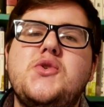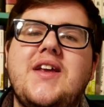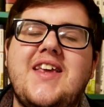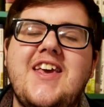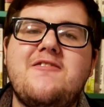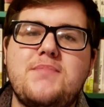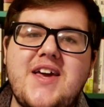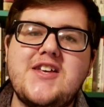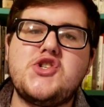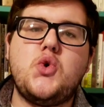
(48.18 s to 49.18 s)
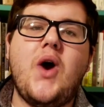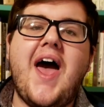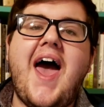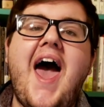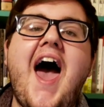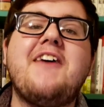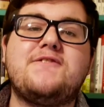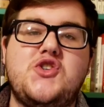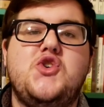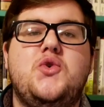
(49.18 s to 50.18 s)
you to give because you
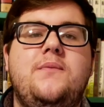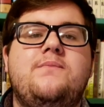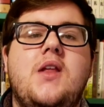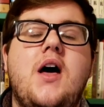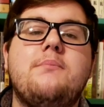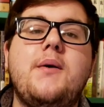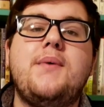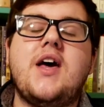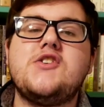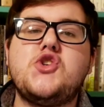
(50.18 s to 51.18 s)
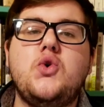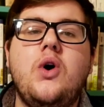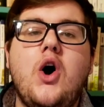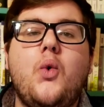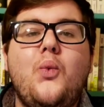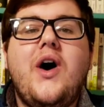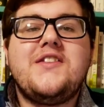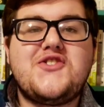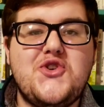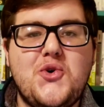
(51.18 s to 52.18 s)
have to, but because you
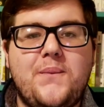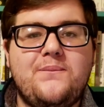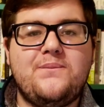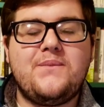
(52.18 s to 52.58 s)
want to.